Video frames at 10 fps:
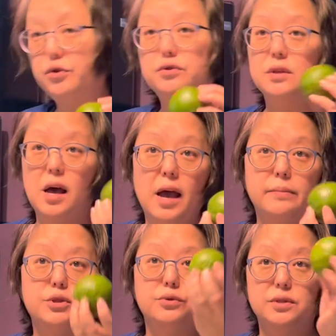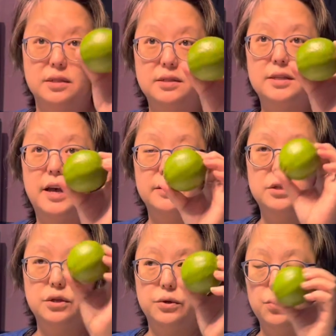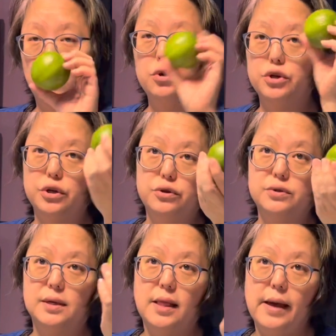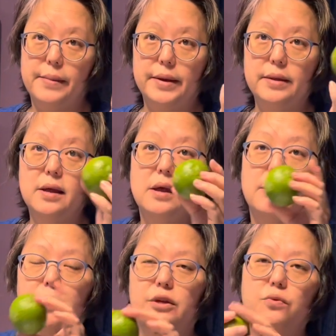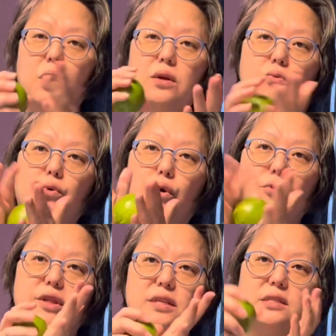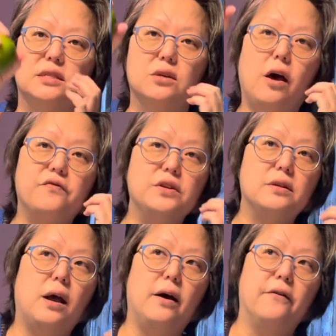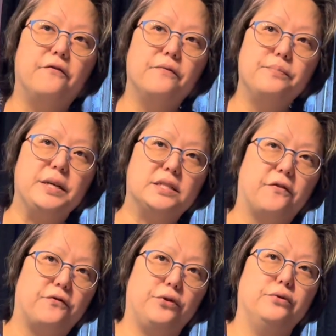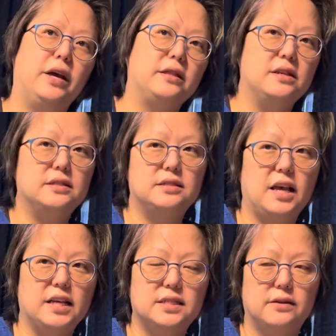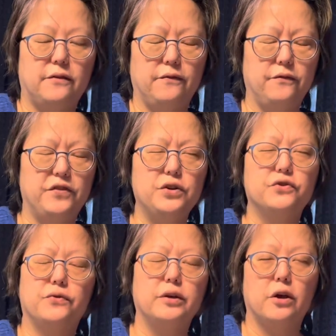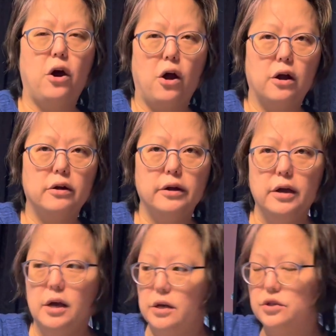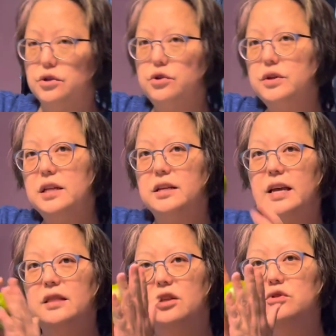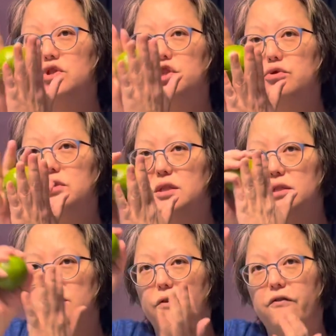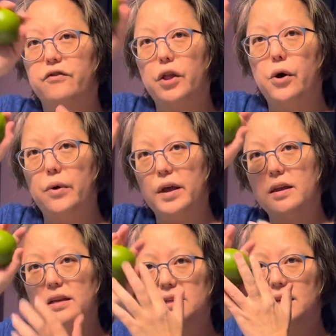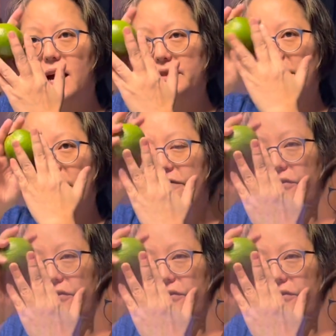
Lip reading: use lime juice instead too, or you can use a lemon. But you want to roll this because often a piece of fruit like this feels really hard. So you need to get those juices flowing inside that